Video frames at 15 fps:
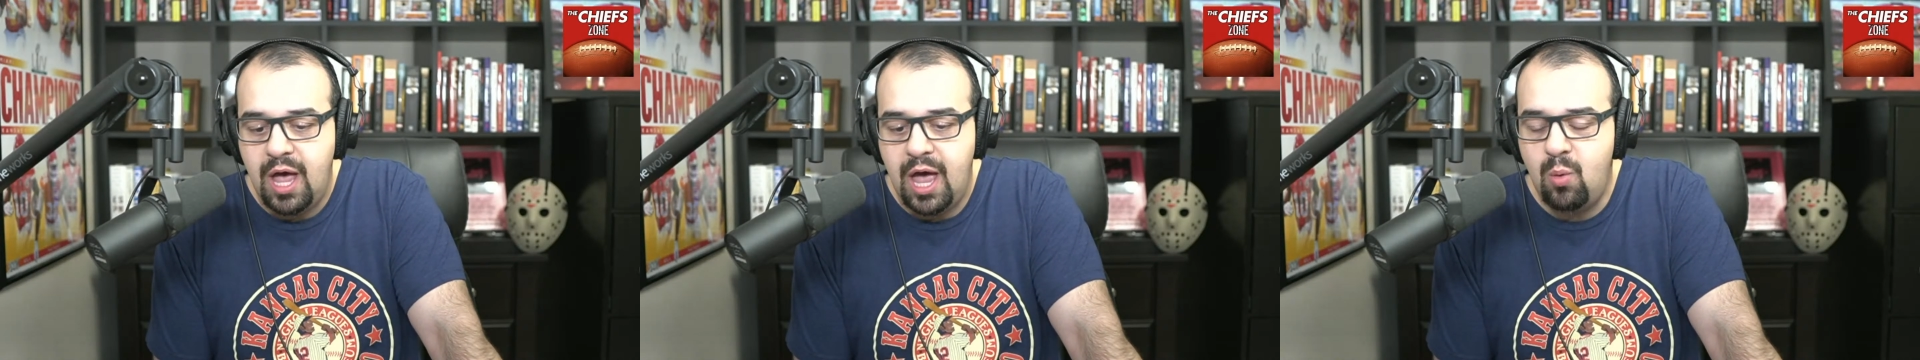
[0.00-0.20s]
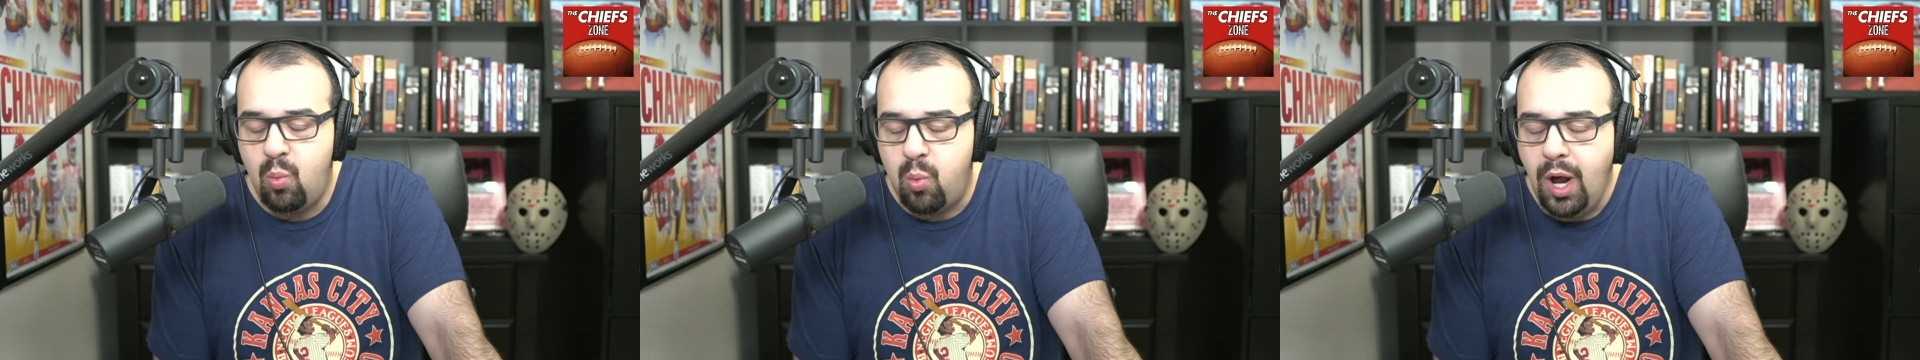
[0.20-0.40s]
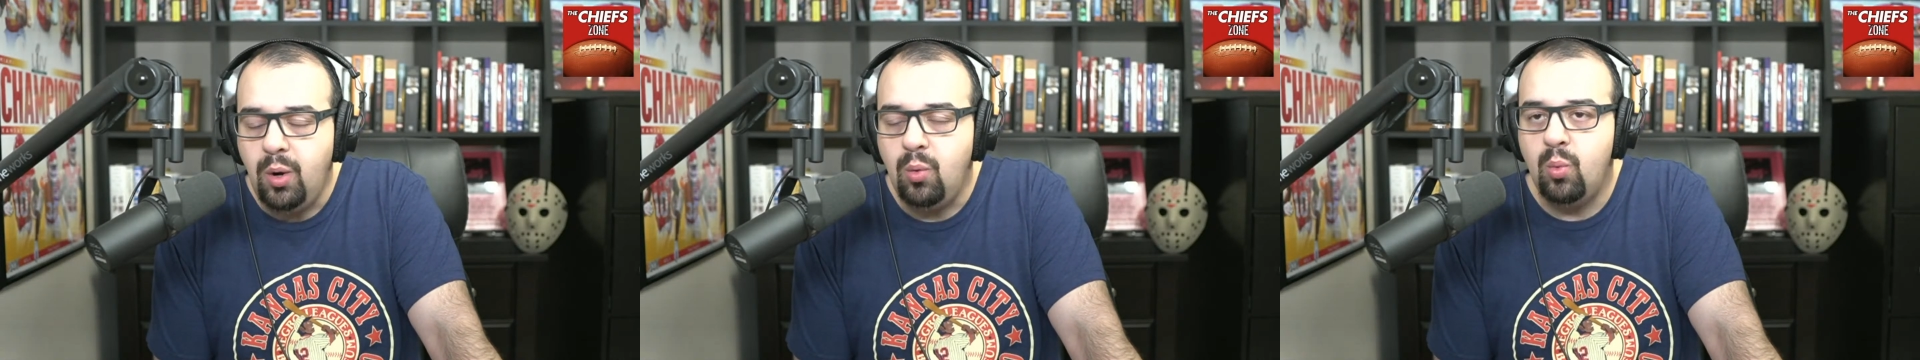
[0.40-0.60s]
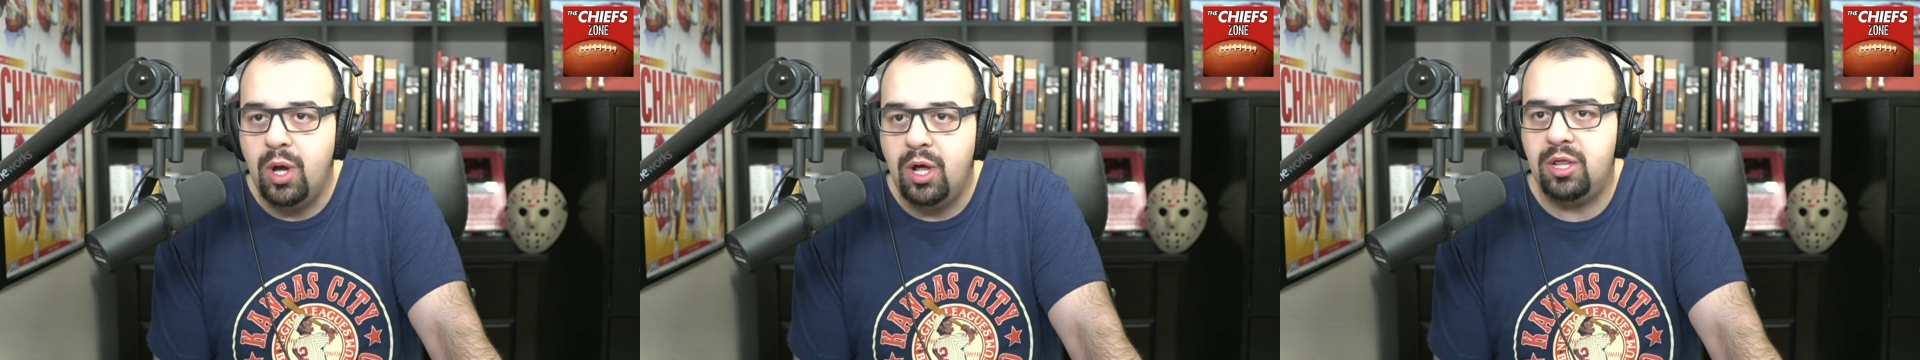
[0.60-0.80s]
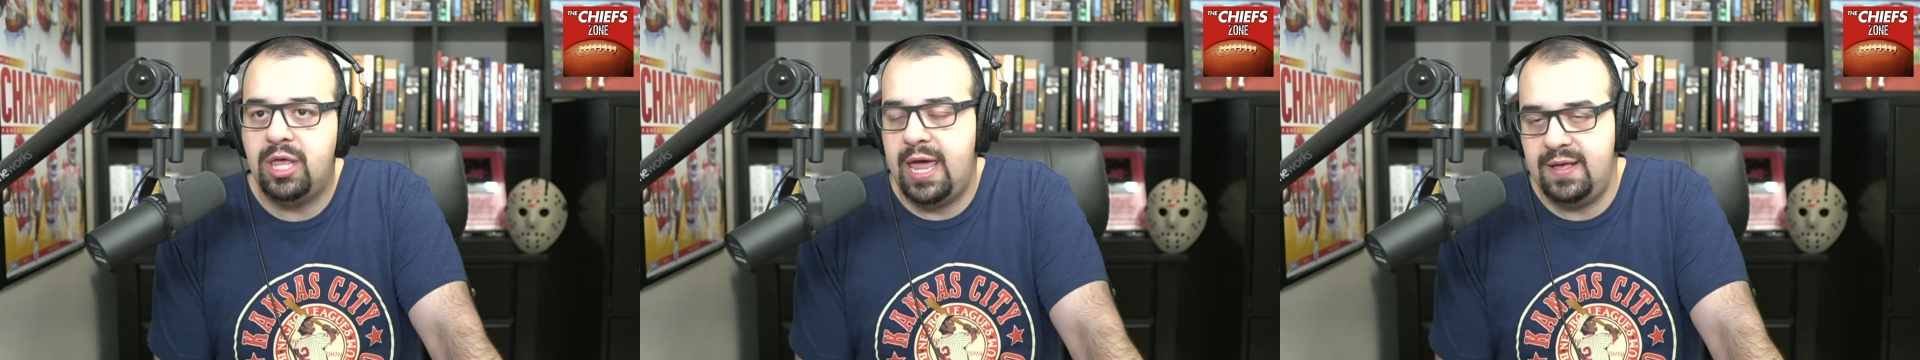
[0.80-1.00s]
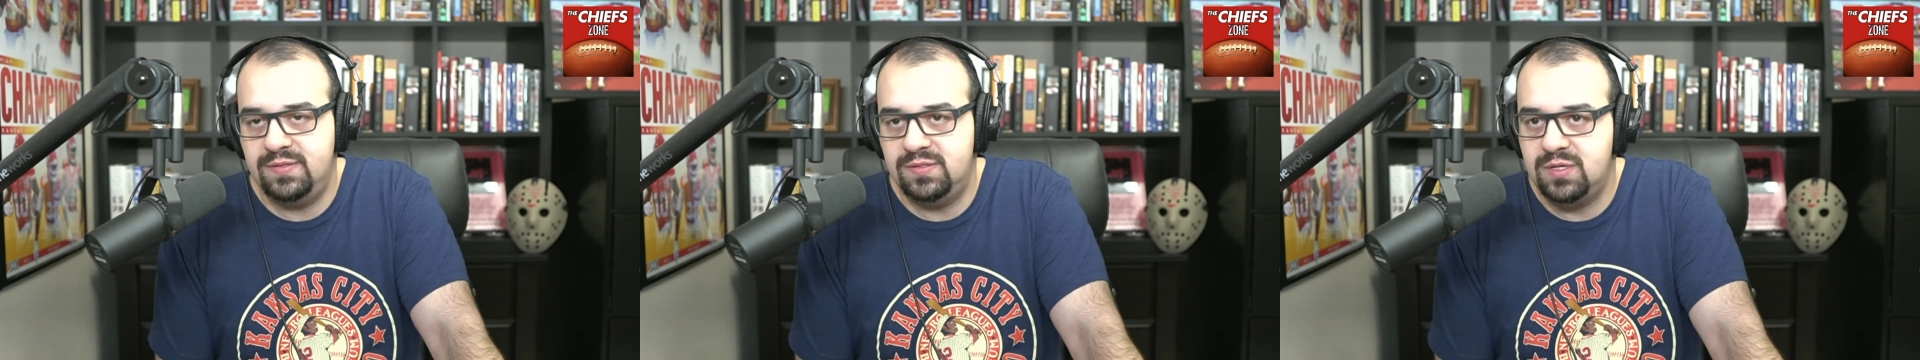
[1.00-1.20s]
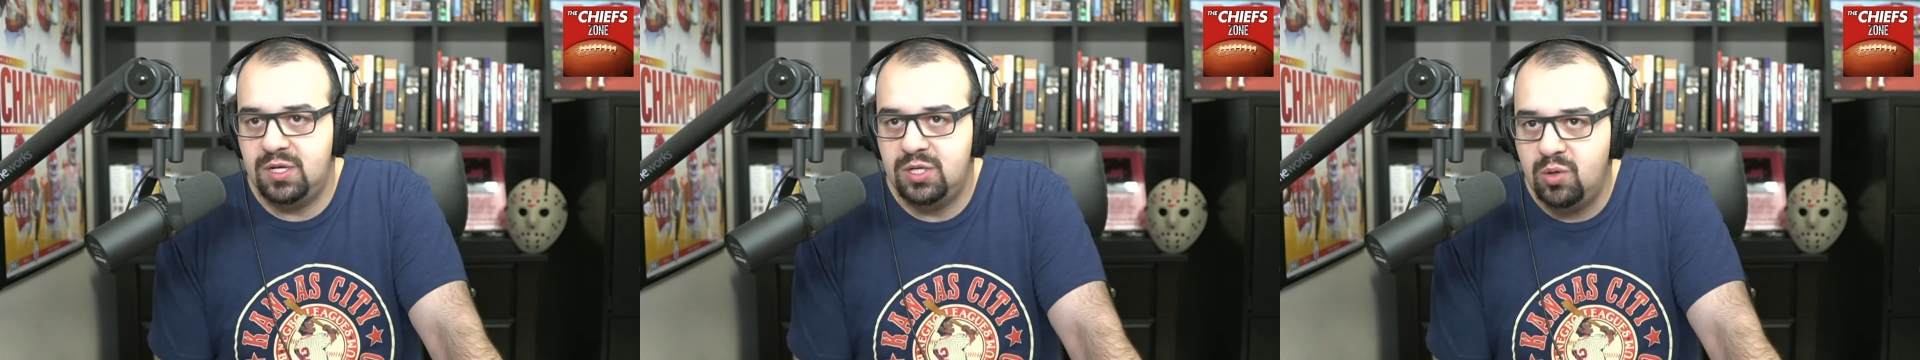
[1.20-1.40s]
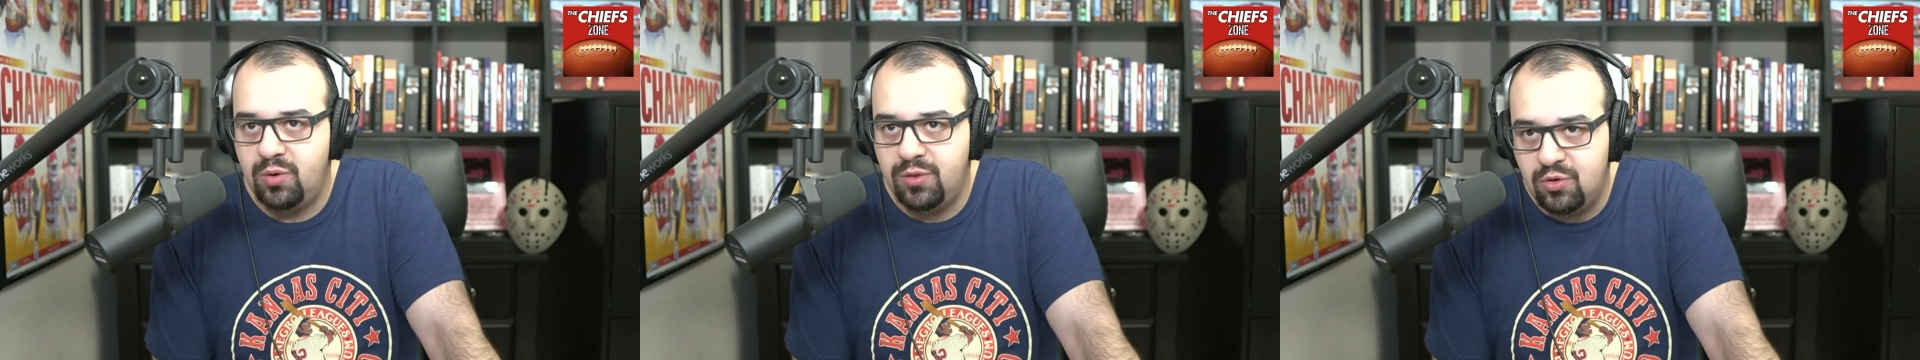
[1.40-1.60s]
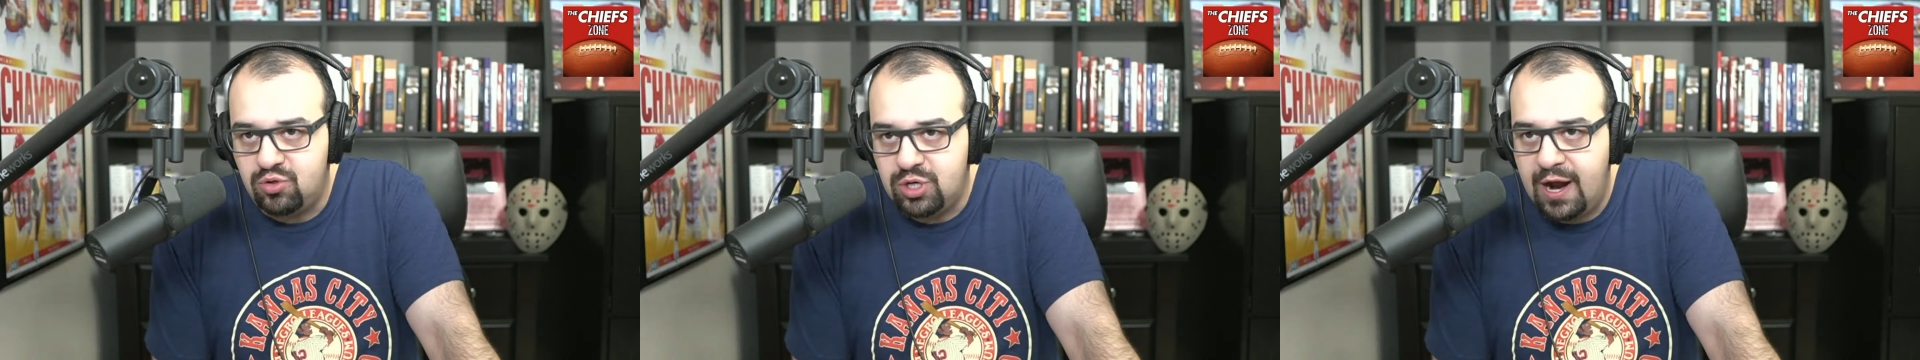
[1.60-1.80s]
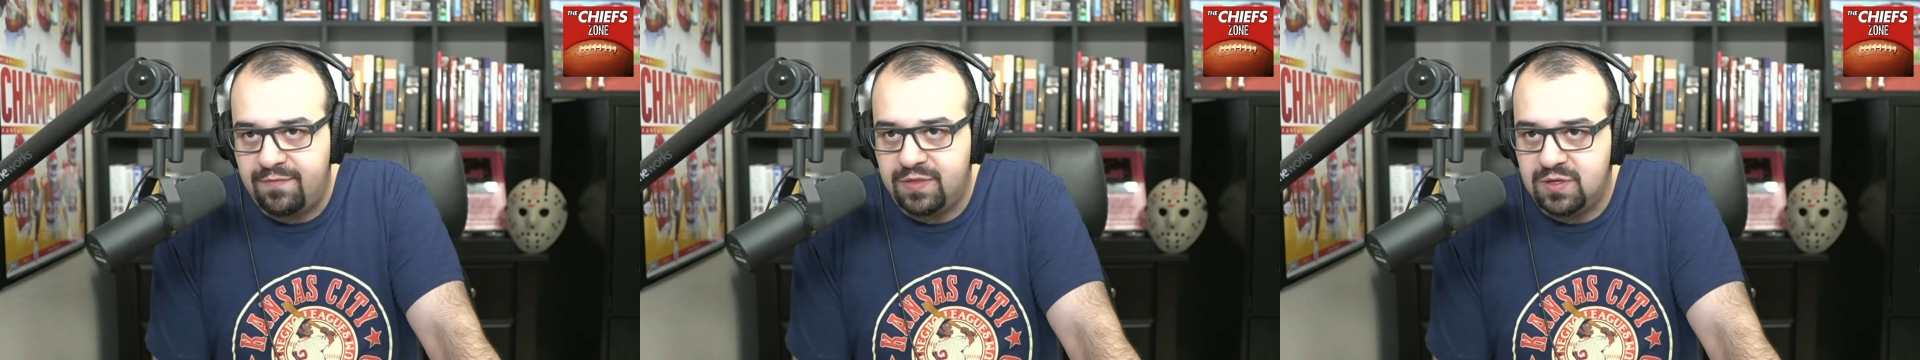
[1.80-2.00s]
And what will Kansas City do in the
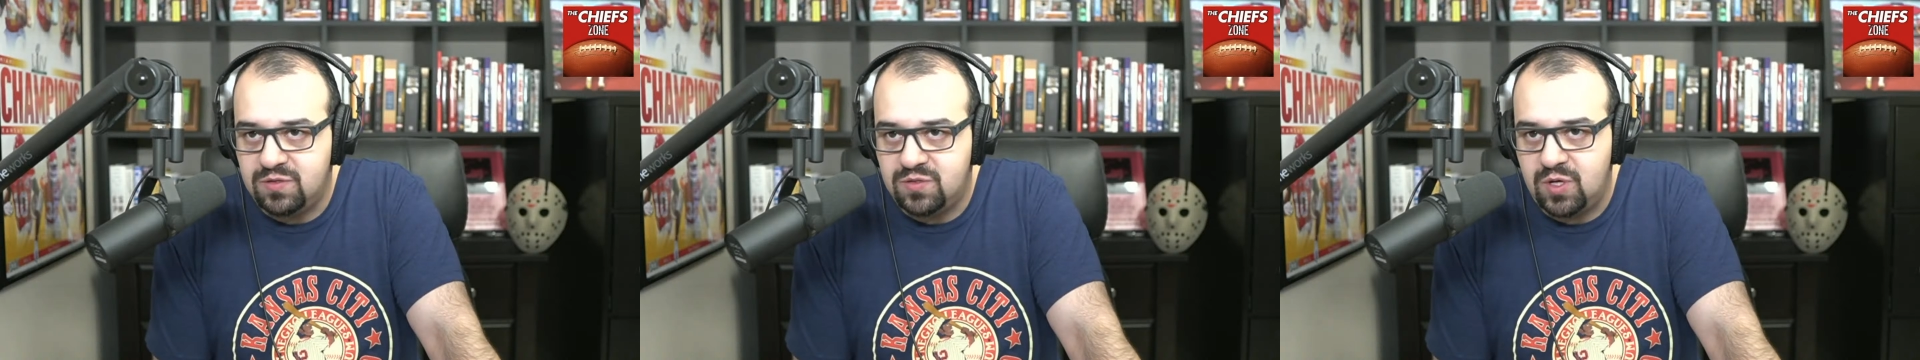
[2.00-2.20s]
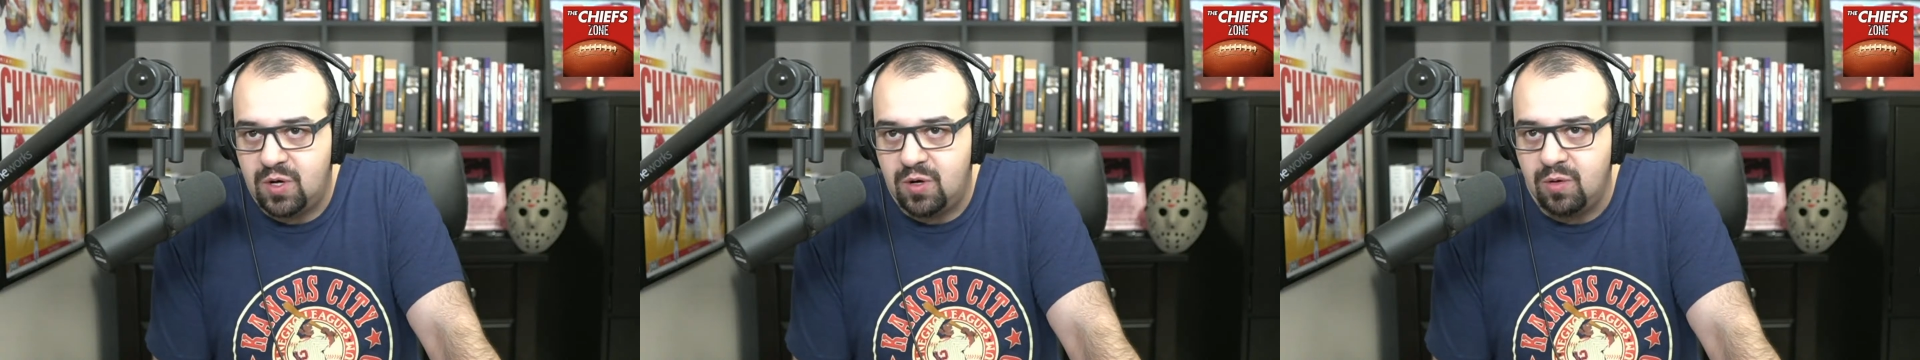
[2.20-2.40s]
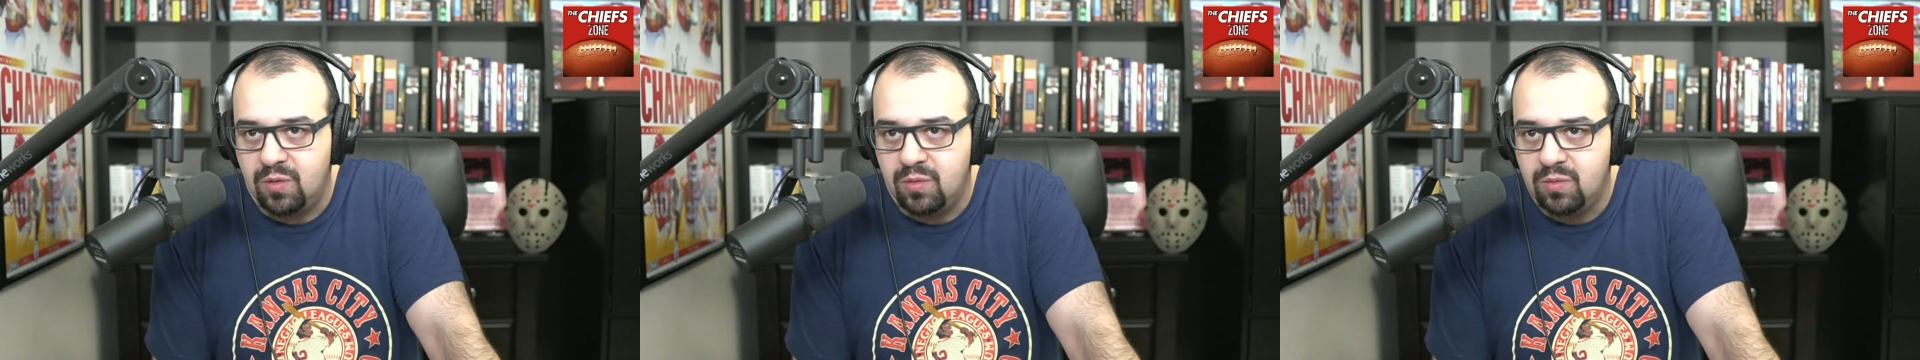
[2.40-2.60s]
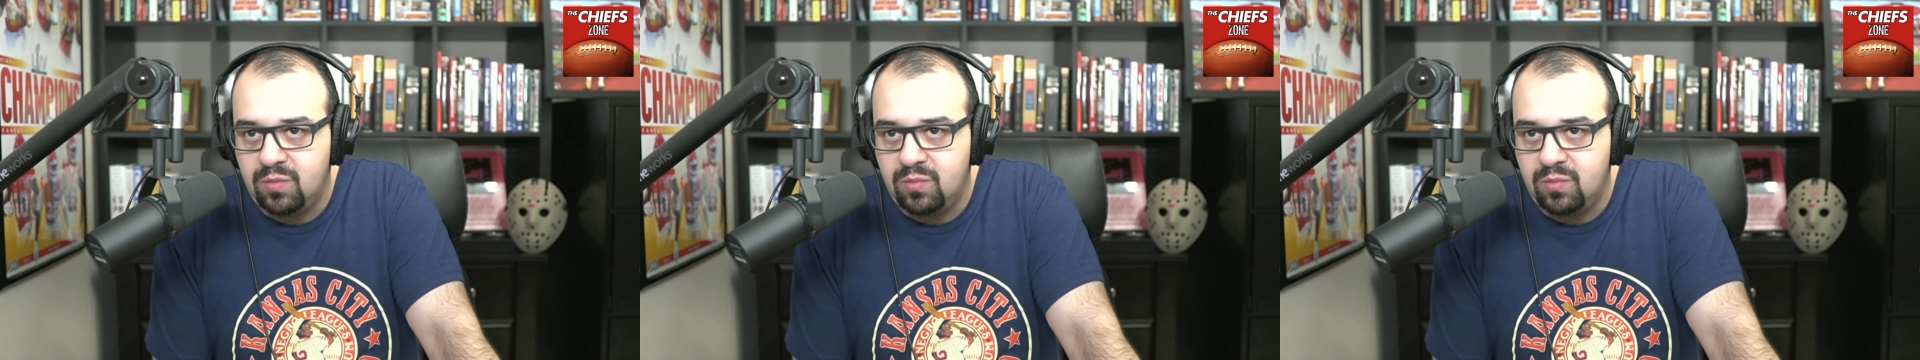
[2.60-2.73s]
draft this year?